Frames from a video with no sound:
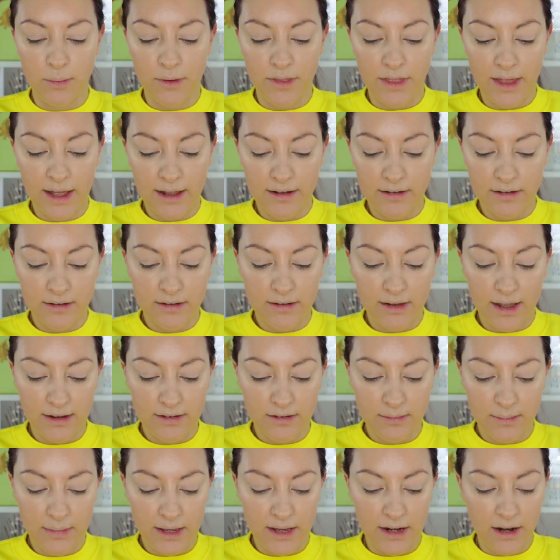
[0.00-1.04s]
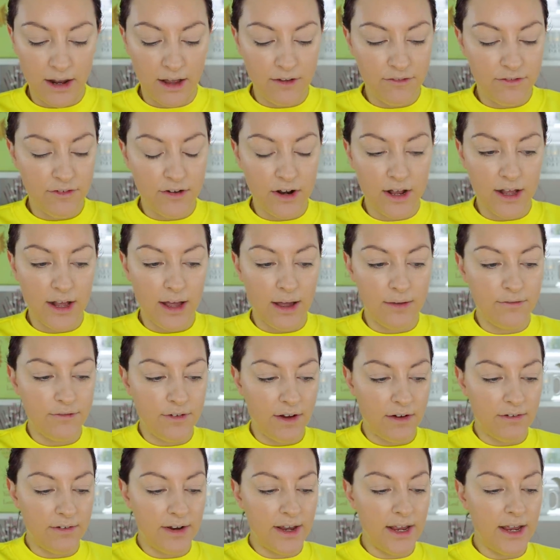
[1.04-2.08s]
but that's that's me, and I feel like I'm
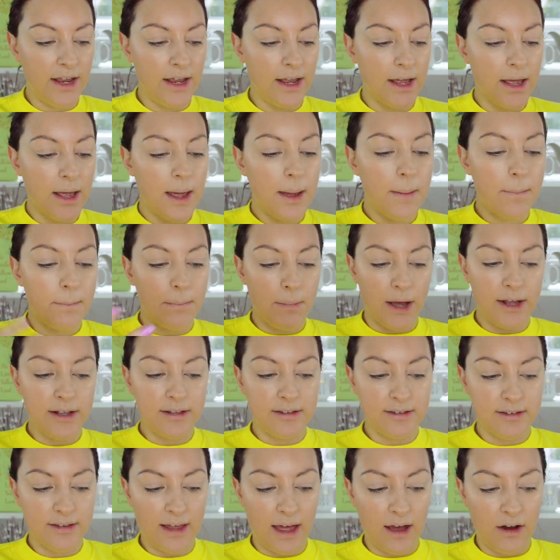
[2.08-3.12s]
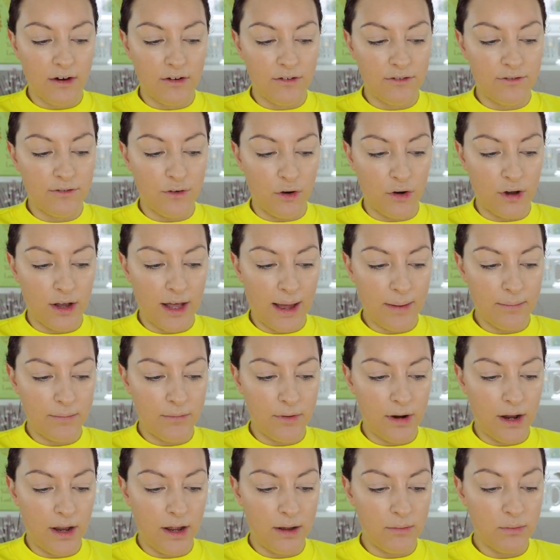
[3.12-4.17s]
very myself on
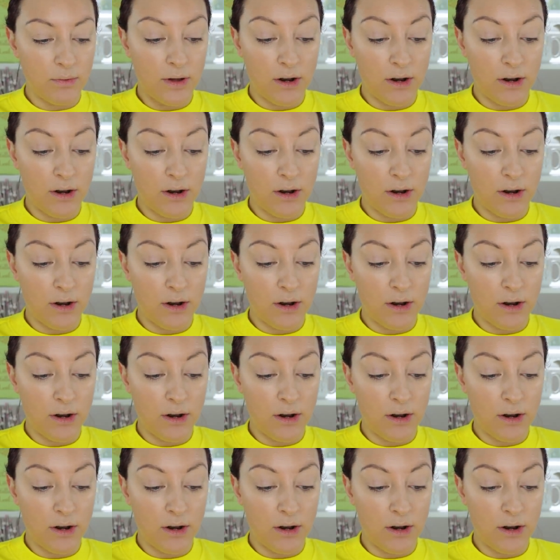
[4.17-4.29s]
camera.